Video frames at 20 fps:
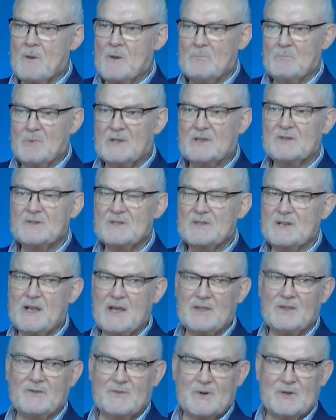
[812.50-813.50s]
But there's
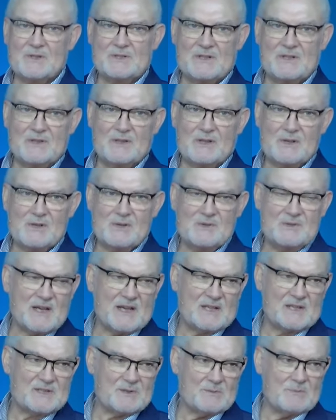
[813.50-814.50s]
another verse in the New
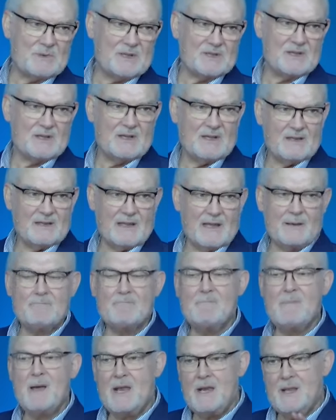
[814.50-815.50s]
Testament that
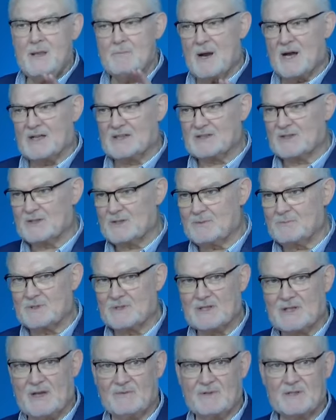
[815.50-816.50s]
many
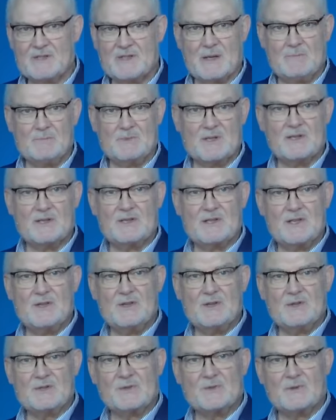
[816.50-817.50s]
Muslims have attempted to
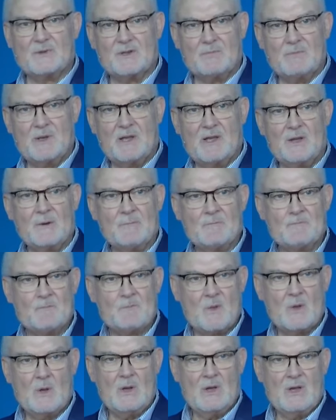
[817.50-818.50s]
use with me.
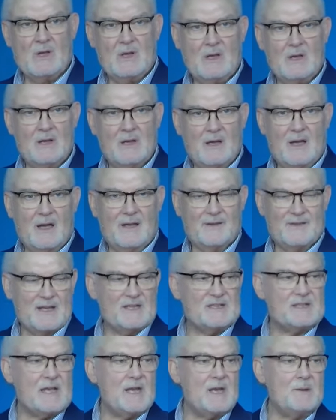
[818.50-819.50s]
And they
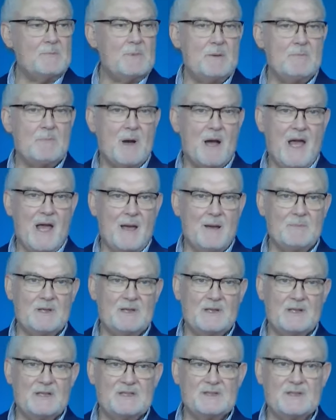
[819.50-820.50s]
say to me,
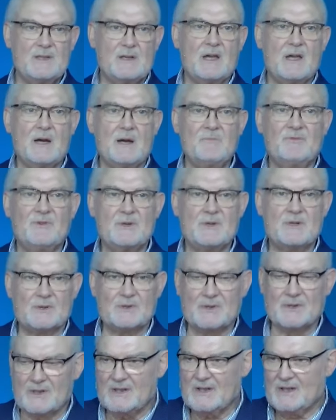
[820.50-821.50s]
Muhammad is the
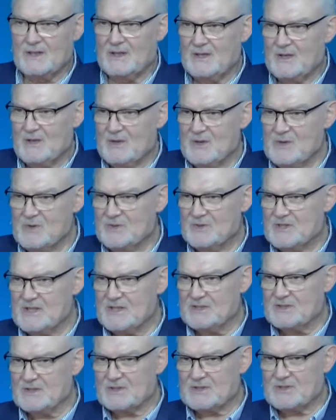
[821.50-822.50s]
comforter who
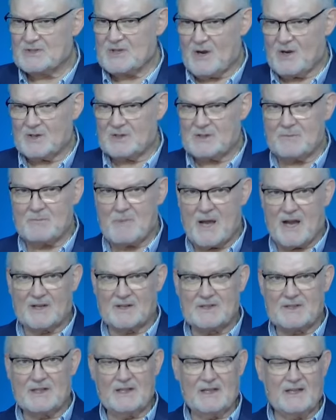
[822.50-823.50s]
Jesus talked
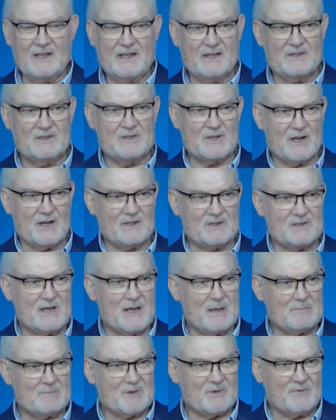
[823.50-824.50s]
about in John
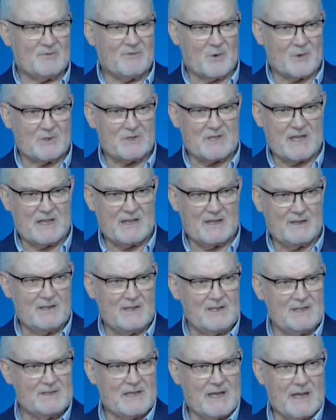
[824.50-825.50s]
chapter 14. And
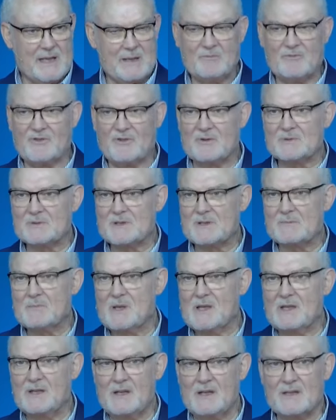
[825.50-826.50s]
these came from some
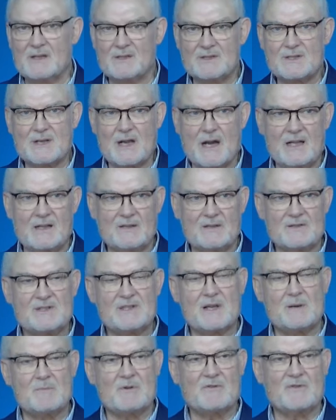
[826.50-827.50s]
Indian scholars,
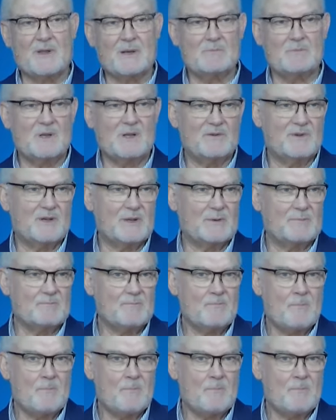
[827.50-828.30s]
some of them living